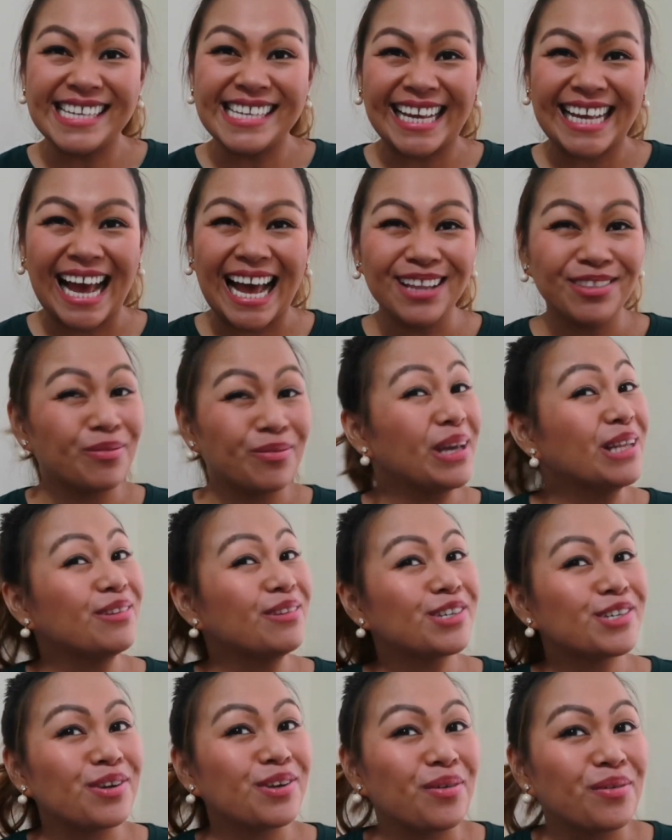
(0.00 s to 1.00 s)
I can't wait
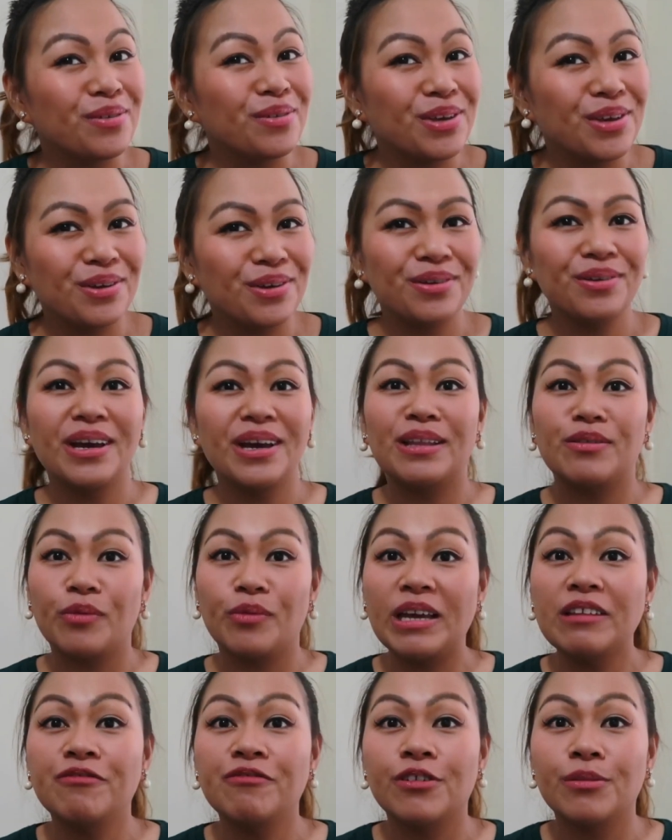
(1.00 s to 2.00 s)
to show you and
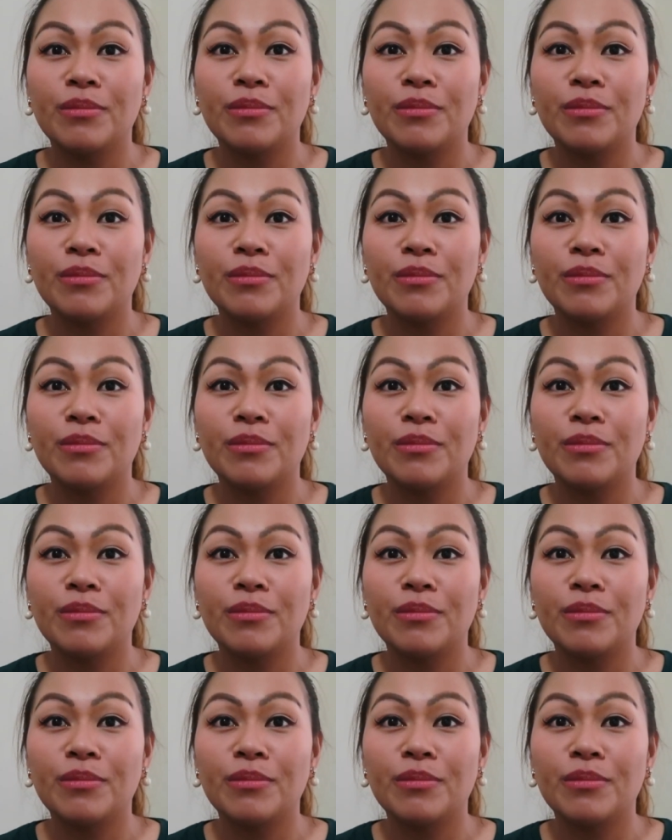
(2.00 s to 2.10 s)
wait for